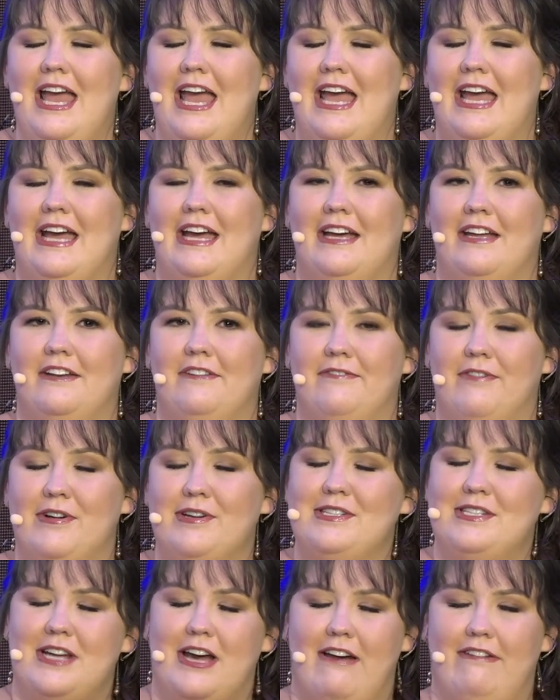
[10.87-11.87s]
And
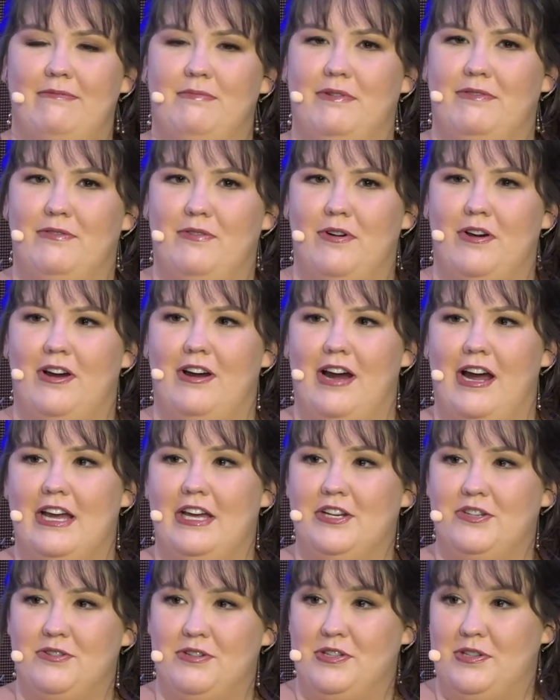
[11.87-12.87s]
first off, before I
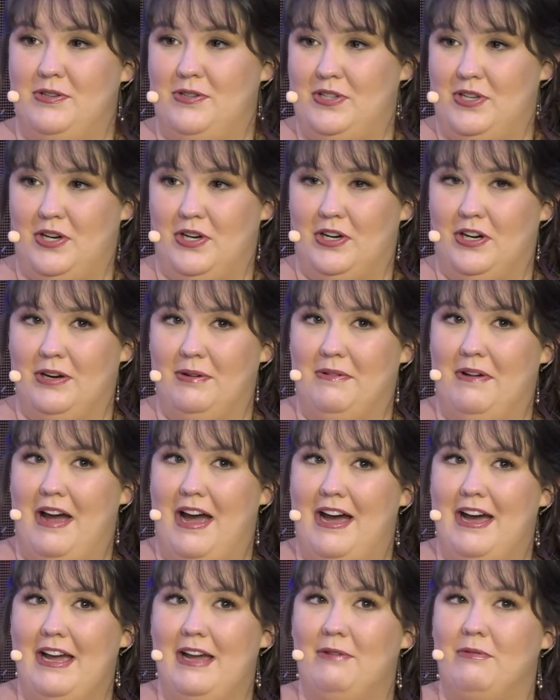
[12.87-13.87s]
introduce her,
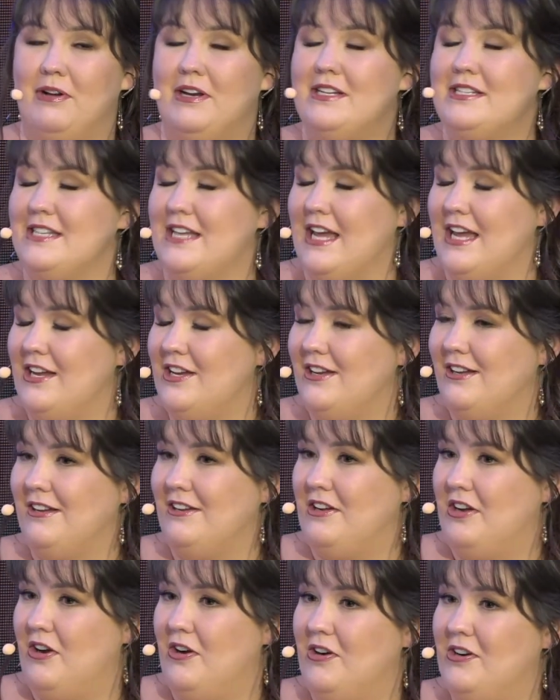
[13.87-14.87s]
I want to say
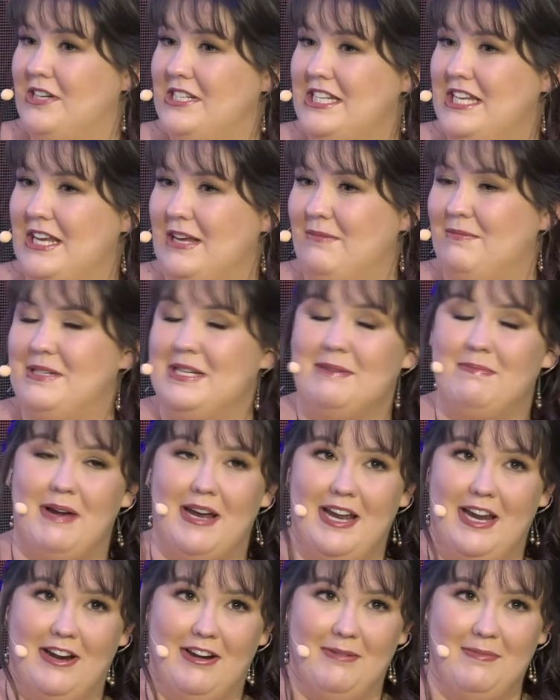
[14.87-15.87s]
her team did
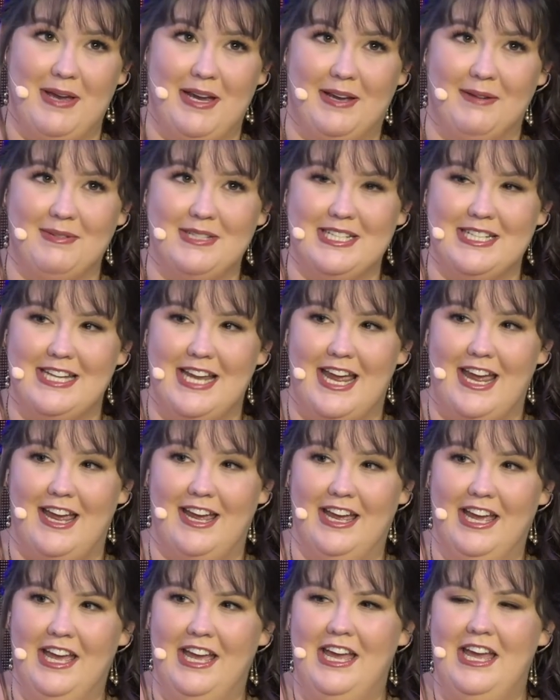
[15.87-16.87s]
my hair and makeup
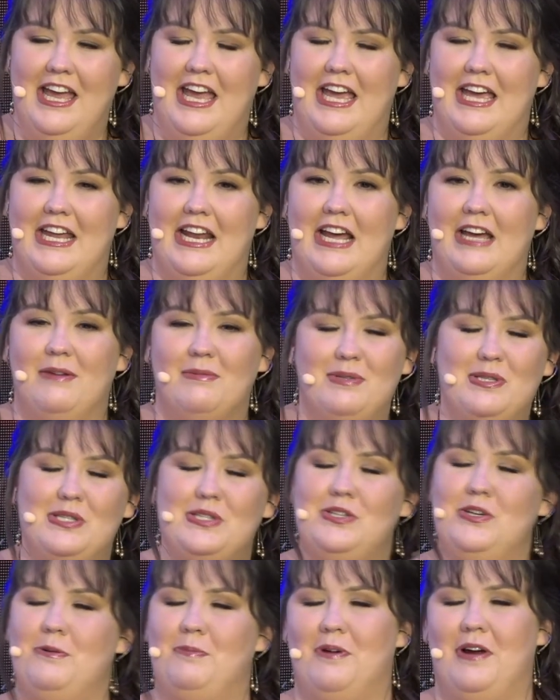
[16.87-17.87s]
today. Yay. And I am
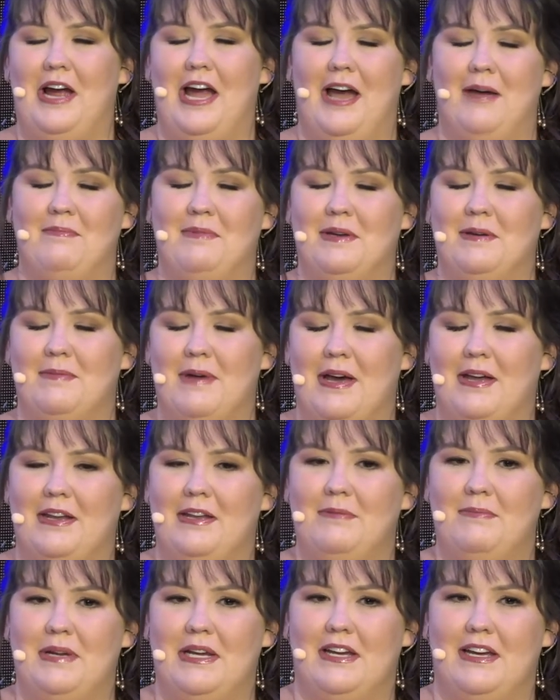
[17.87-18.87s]
super happy about
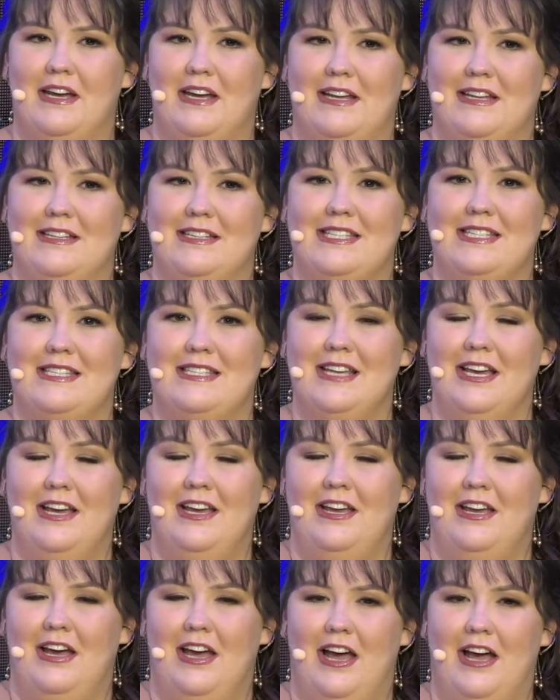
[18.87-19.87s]
it because
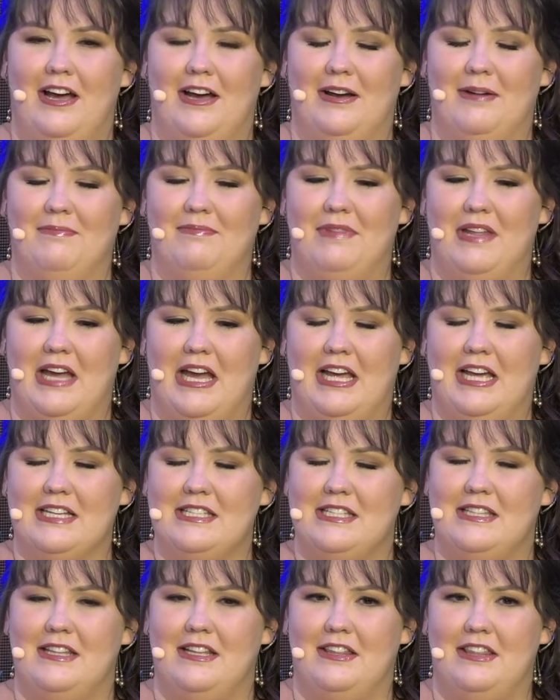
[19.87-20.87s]
I
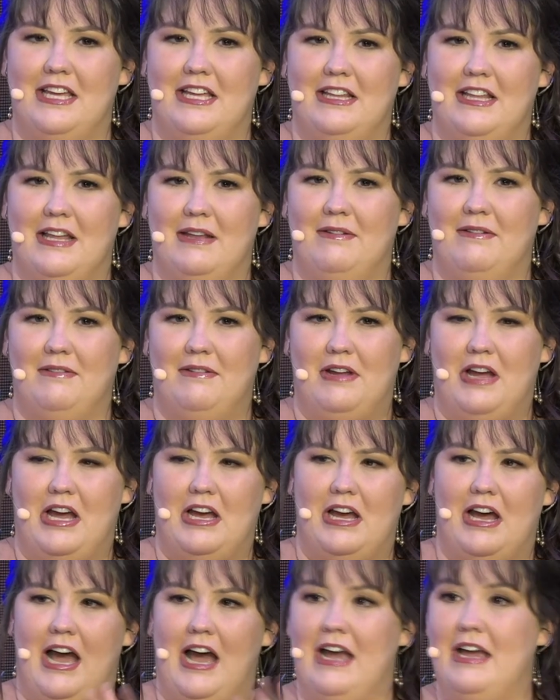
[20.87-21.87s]
guess the thing that
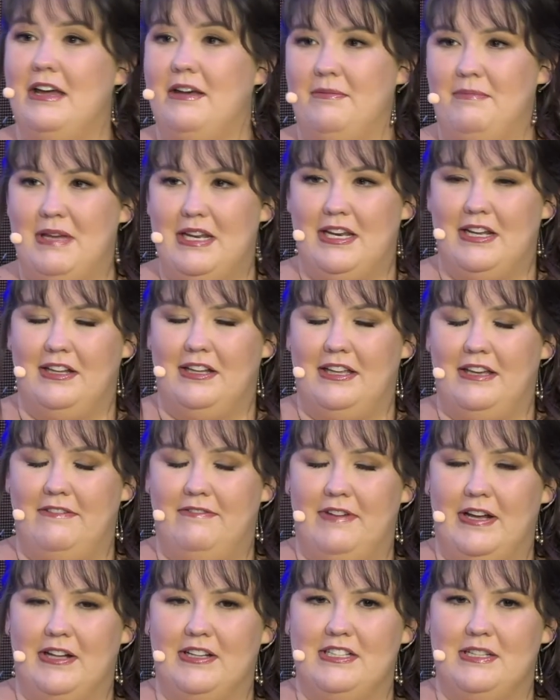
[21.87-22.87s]
I immediately
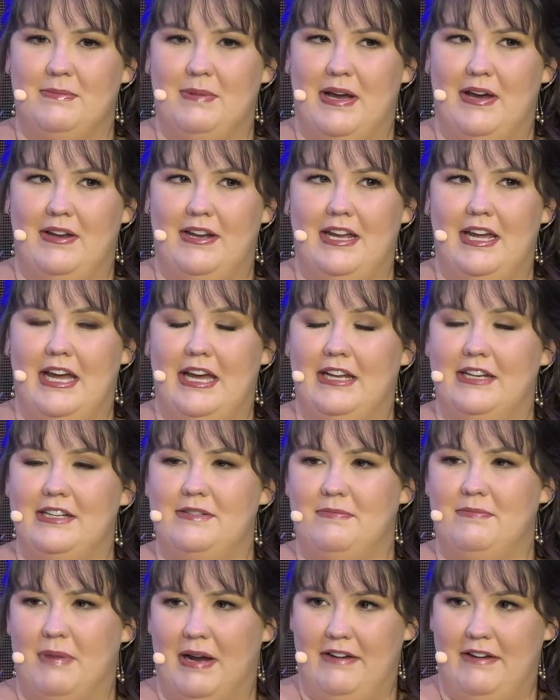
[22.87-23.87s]
felt about it,
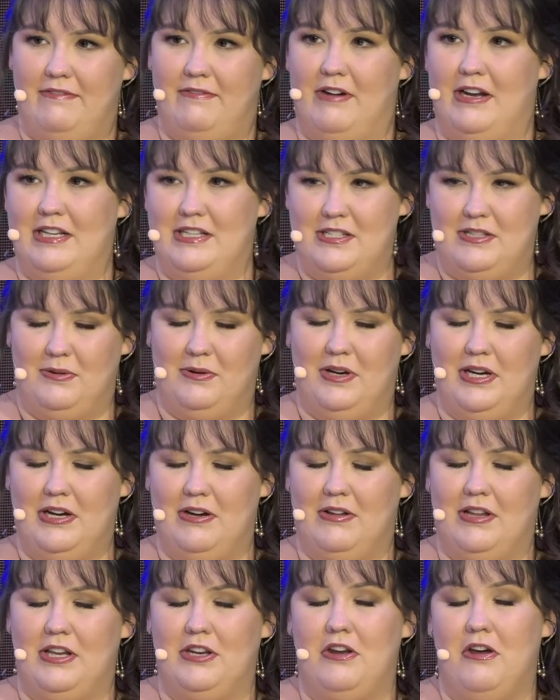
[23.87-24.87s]
and my friends who are
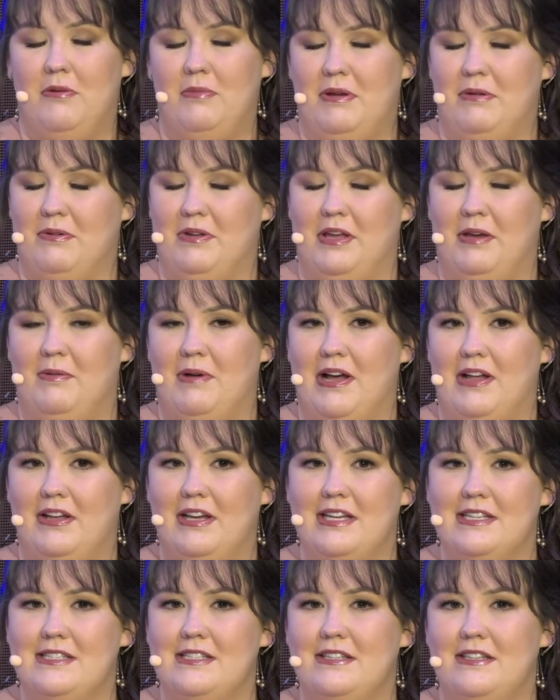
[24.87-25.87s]
here that know me really well,
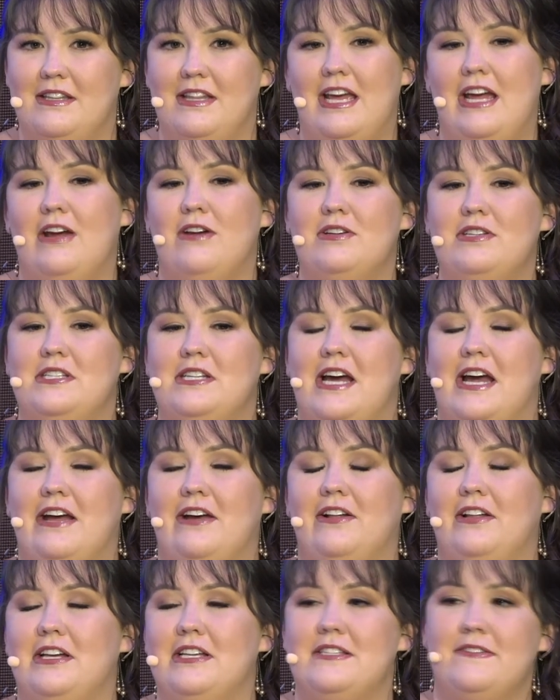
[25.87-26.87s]
is the
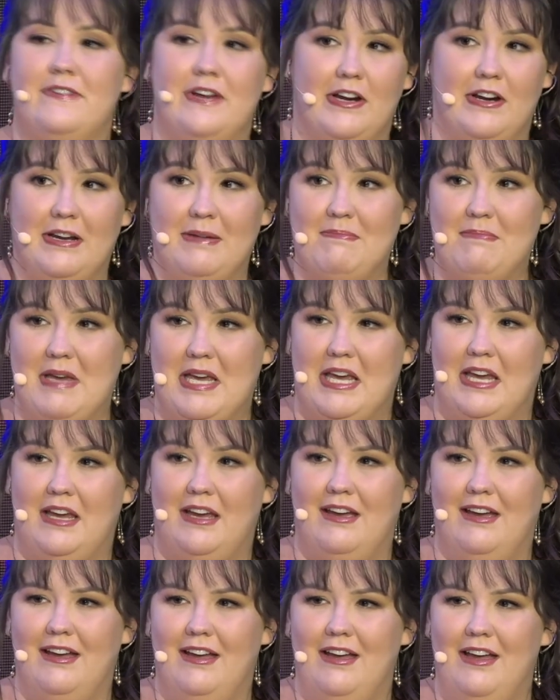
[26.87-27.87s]
hairstyle is very
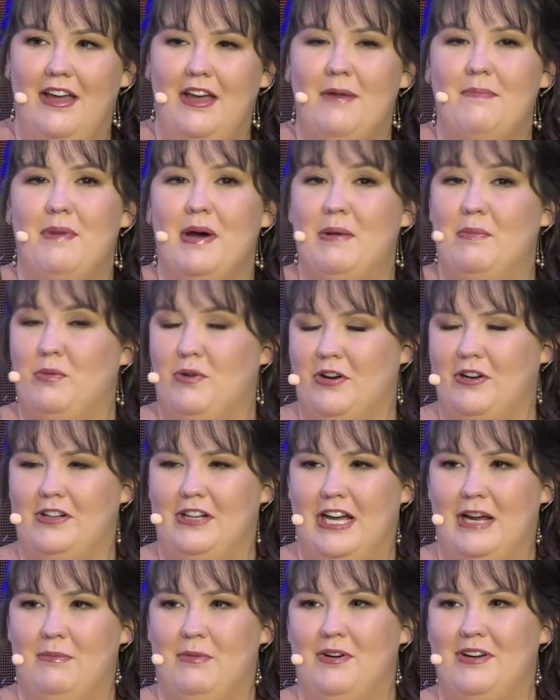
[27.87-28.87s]
me, but more
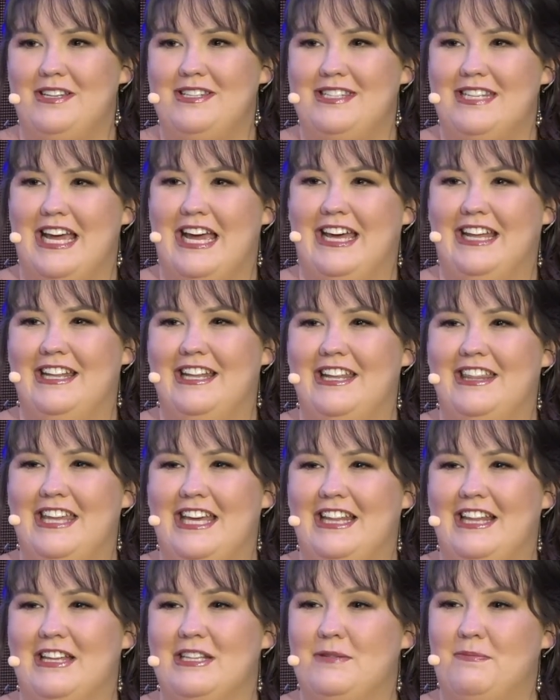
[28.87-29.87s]
glamorous. And the
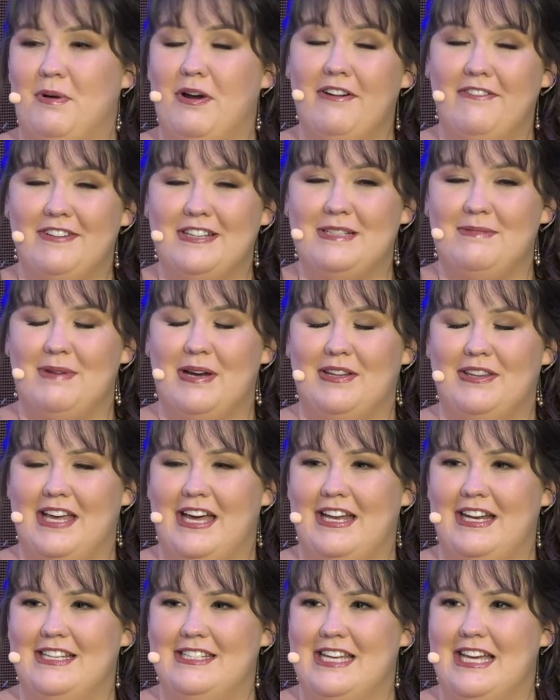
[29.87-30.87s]
thing that's perfect about
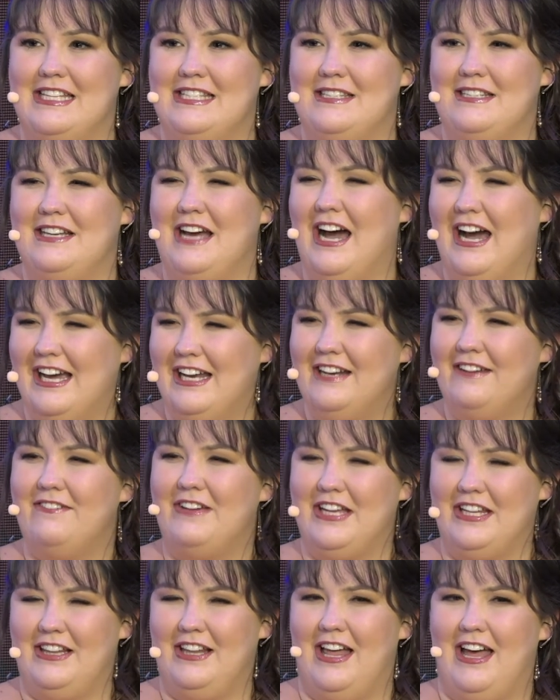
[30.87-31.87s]
that is that's kind of
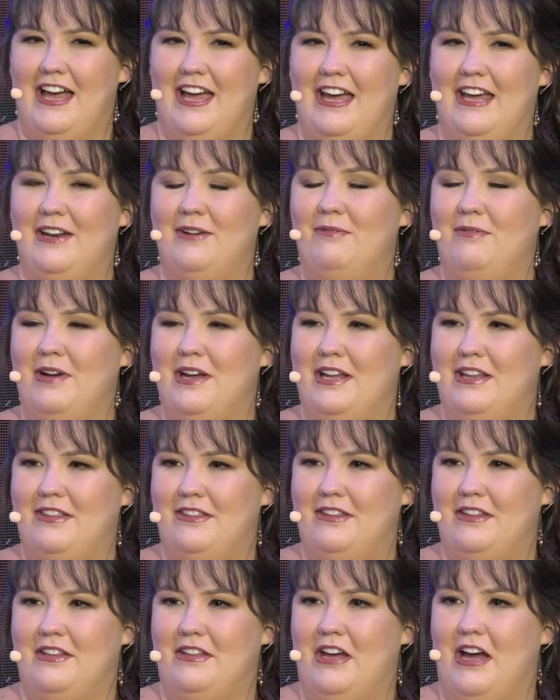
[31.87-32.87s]
in line
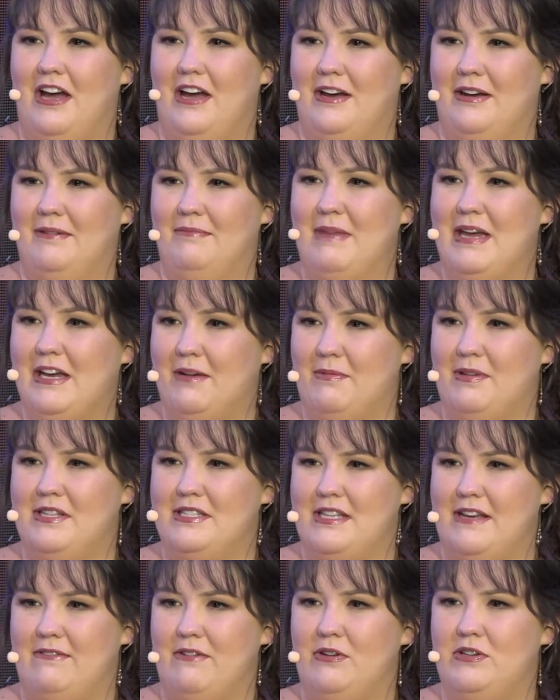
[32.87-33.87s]
with Makeup in the
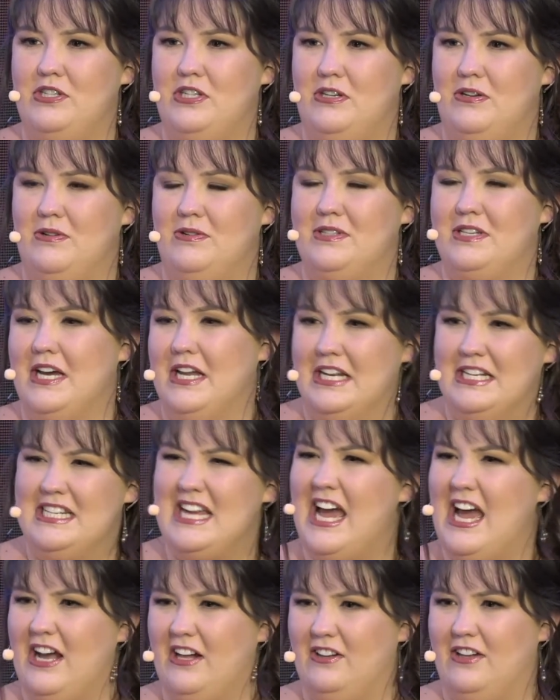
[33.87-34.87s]
702's kind of
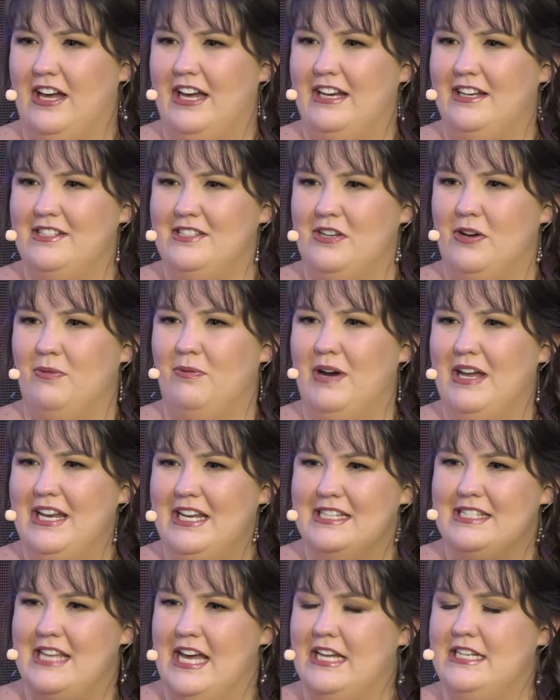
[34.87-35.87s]
tagline. So what
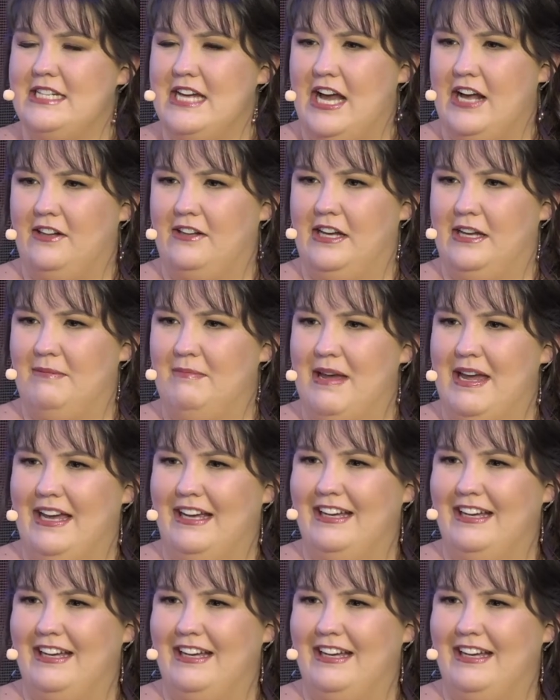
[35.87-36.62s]
is that tagline, Meg?